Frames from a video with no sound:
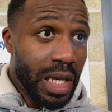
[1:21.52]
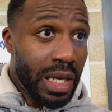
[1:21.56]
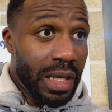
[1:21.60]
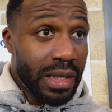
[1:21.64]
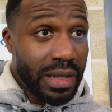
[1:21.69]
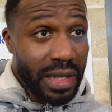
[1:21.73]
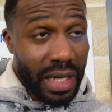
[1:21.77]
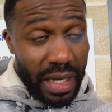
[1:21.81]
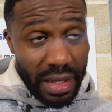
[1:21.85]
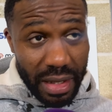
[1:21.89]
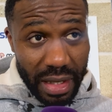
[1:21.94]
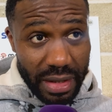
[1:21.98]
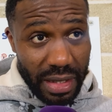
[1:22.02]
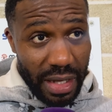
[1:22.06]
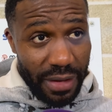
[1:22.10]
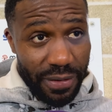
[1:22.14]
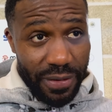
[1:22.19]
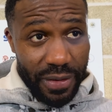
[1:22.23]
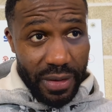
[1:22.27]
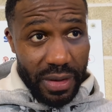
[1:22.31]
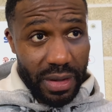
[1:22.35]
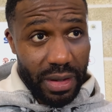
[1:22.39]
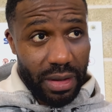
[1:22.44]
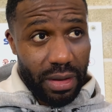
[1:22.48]
Yeah,
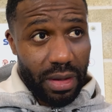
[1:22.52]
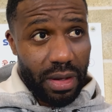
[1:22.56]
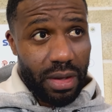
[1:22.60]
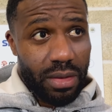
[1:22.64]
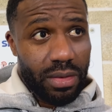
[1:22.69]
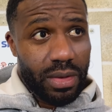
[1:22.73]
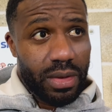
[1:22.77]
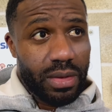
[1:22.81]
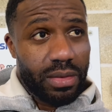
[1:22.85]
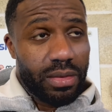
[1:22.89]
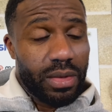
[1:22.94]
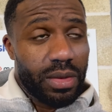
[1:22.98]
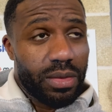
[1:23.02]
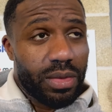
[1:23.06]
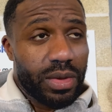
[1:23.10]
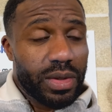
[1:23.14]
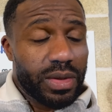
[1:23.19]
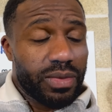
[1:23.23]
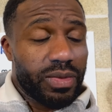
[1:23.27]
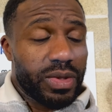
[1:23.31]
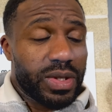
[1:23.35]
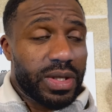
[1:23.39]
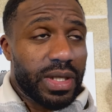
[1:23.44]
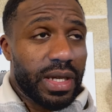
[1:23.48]
definitely.
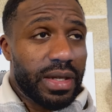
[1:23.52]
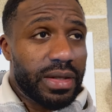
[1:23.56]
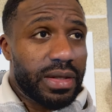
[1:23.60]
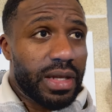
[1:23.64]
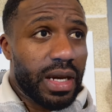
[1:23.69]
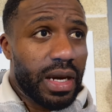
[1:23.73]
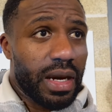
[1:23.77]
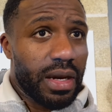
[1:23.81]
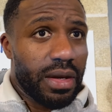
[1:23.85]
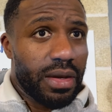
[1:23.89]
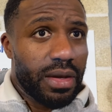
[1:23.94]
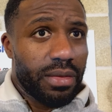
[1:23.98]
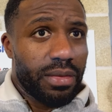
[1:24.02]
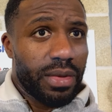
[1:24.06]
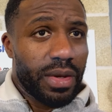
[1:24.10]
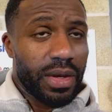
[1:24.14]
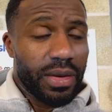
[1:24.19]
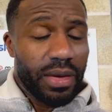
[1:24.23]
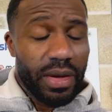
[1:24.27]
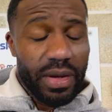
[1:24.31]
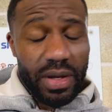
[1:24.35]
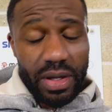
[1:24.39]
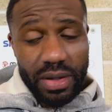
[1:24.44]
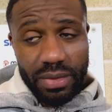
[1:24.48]
We said that a
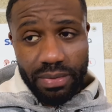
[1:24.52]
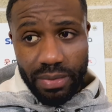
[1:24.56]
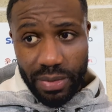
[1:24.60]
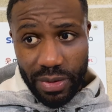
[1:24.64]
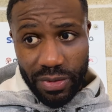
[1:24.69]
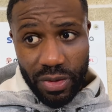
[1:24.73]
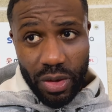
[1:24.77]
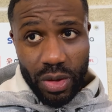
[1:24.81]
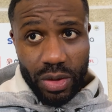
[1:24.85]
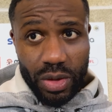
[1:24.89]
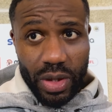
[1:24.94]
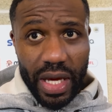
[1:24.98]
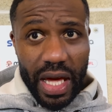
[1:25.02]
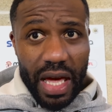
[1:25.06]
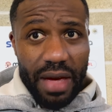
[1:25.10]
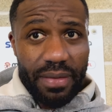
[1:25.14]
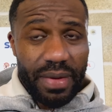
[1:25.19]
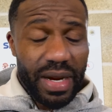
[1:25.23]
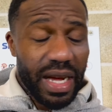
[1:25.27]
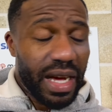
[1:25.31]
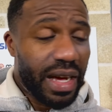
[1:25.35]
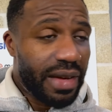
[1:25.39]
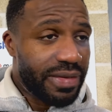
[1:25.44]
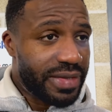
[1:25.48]
bit early before the
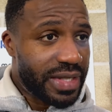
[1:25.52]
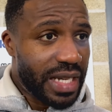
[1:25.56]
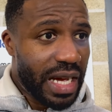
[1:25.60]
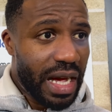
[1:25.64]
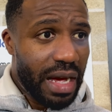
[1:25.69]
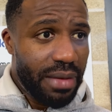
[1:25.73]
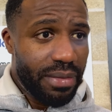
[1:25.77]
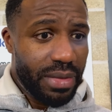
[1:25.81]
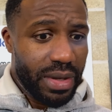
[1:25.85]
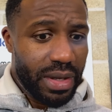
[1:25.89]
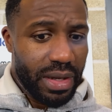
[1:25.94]
game at halftime.